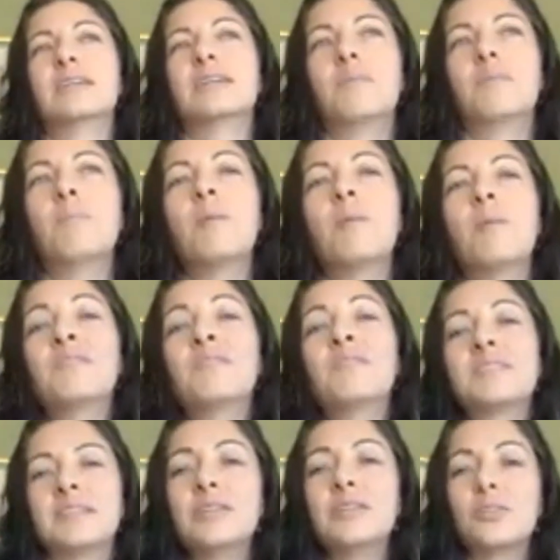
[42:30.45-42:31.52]
Actually,
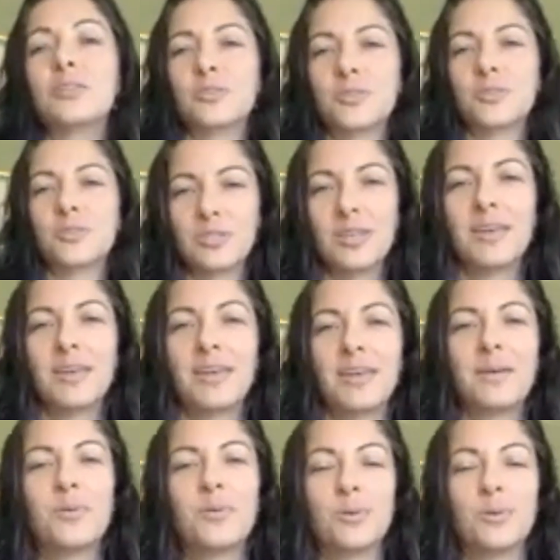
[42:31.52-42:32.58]
the months and
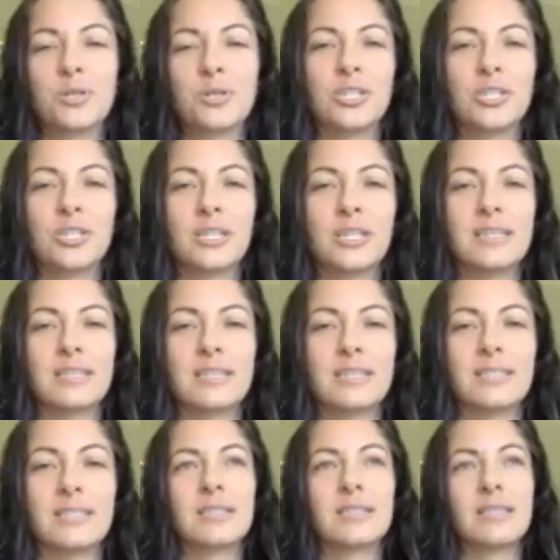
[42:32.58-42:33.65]
years
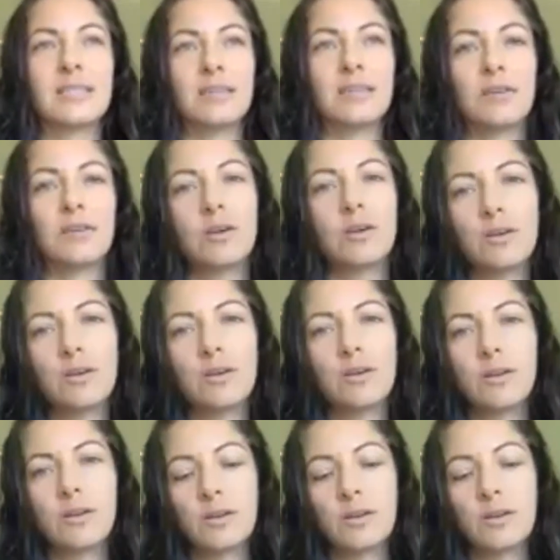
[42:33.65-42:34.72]
portion is
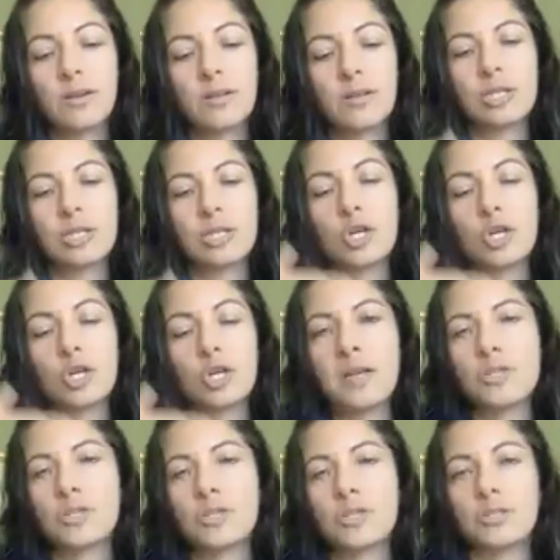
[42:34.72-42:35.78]
the
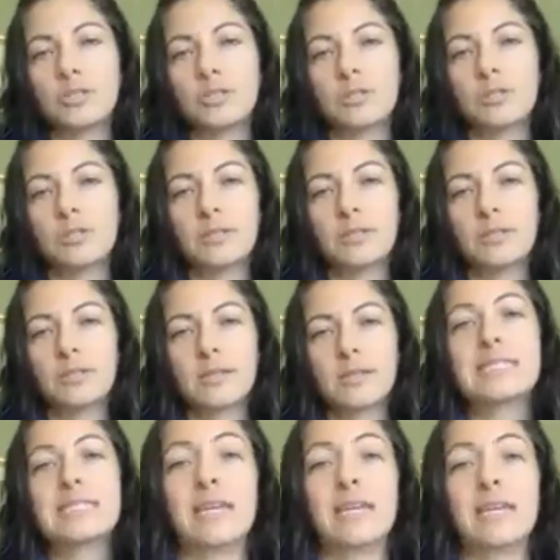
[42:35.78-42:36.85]

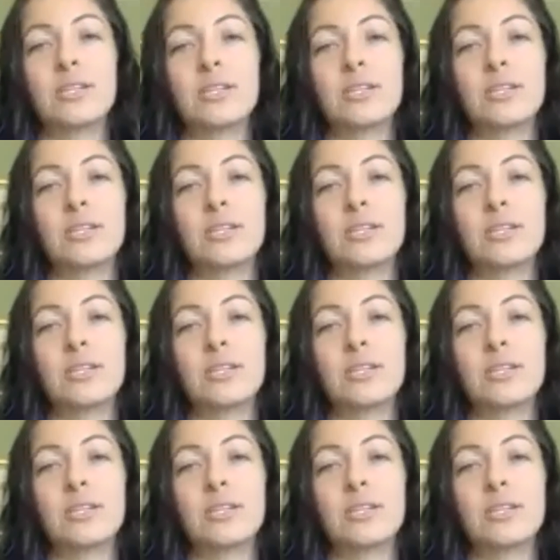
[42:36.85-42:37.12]
sequential